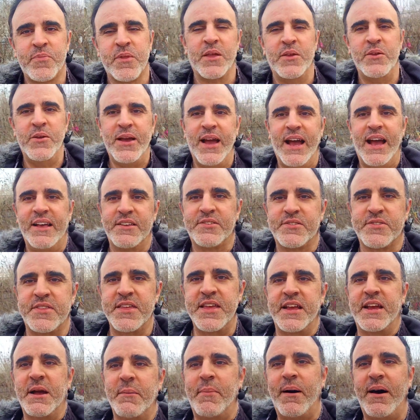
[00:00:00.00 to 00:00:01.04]
you guys
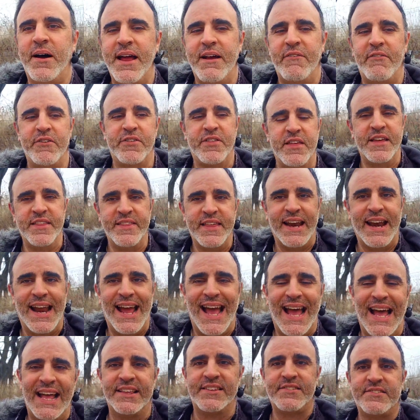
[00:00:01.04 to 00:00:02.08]
think about everything that I
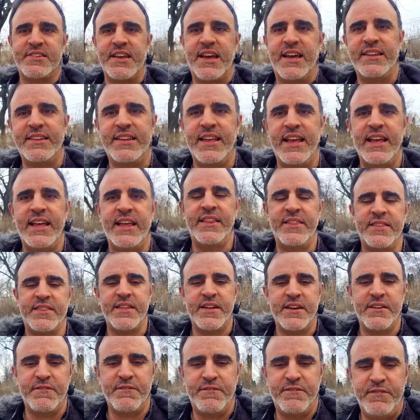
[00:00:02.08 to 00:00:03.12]
had said in
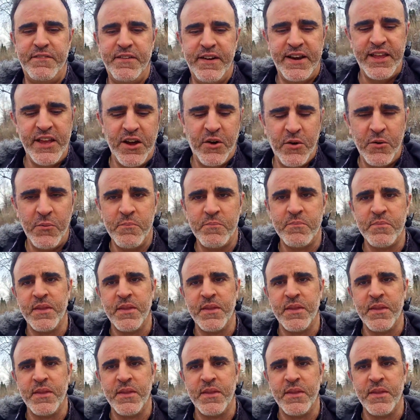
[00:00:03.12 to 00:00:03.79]
the video.